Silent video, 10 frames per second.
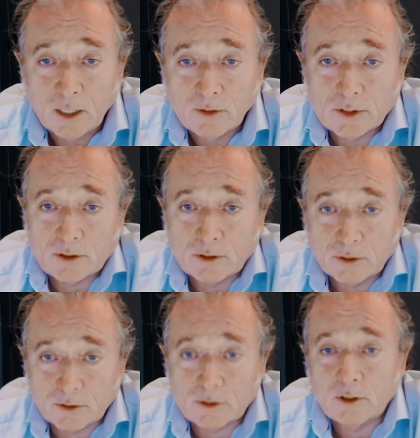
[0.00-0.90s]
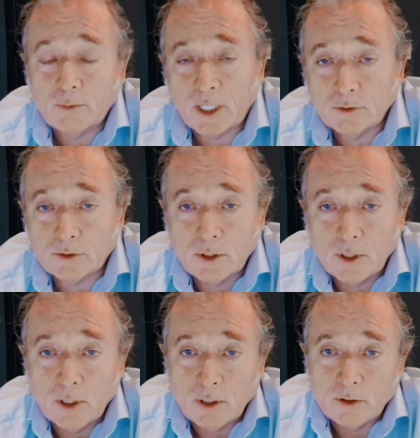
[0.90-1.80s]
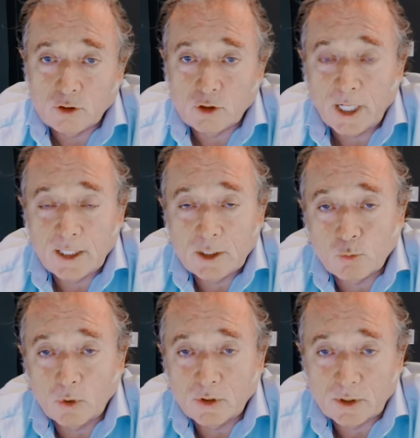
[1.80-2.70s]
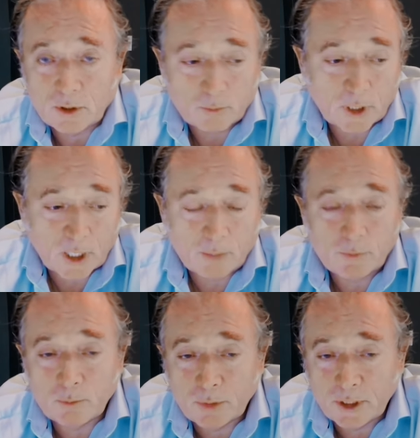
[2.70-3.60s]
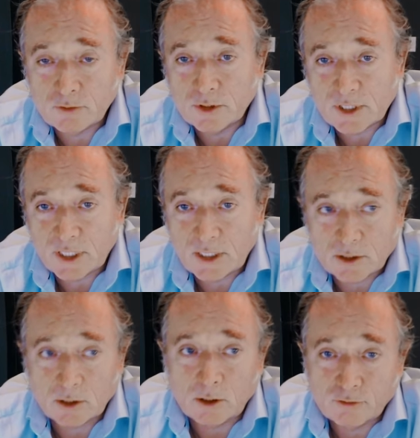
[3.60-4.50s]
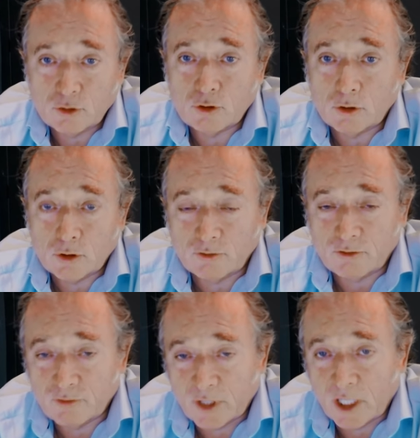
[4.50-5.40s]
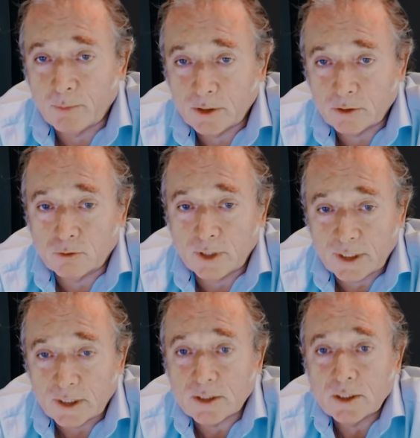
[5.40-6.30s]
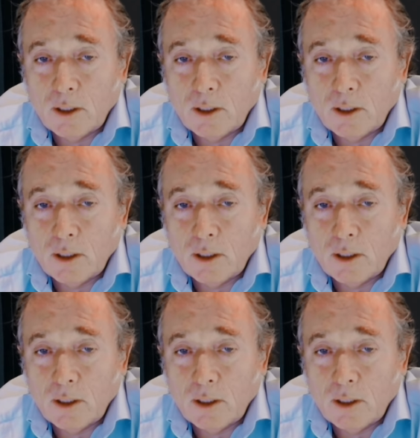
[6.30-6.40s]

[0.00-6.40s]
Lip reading: this is not about the Chinese wanting to become the patron saints of the Church of Environmental Greatness.